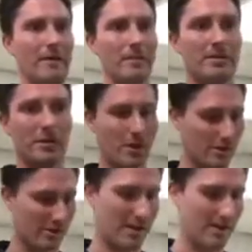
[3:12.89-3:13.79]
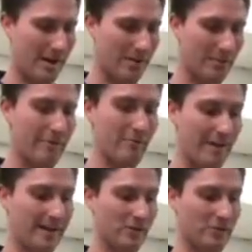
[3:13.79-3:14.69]
And so those are kind of my three
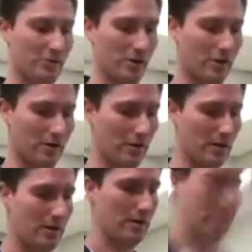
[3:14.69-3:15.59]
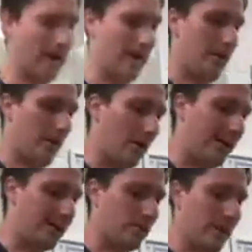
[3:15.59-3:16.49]
reflections on
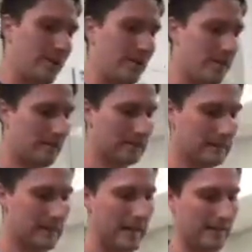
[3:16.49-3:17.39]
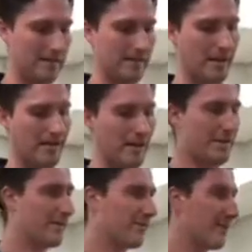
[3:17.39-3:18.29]
last week. And I
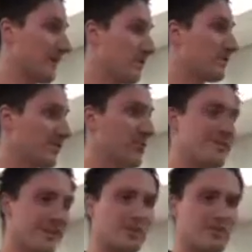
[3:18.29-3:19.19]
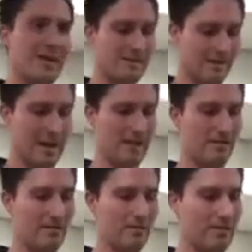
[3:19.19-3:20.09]
think if we get those three things right today,
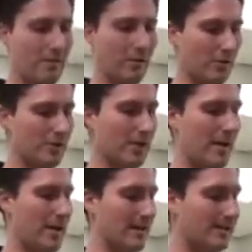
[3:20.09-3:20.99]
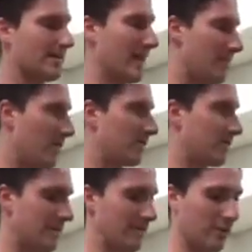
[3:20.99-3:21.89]
not losing our heads, staying
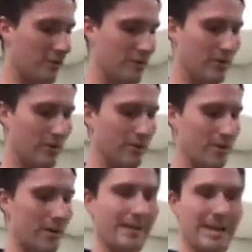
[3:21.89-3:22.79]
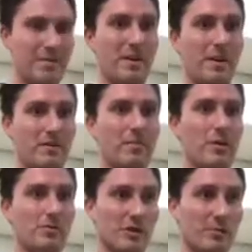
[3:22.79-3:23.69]
positive, encouraging one another, and keeping our
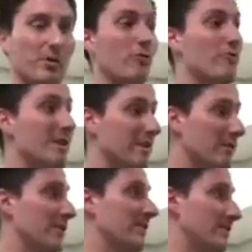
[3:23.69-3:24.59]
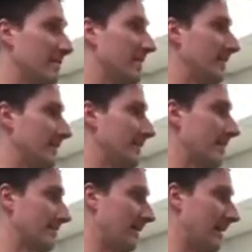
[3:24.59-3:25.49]
composure, then we've got a really good chance of beating these
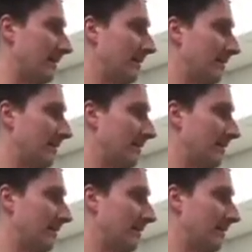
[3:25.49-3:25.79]
guys today.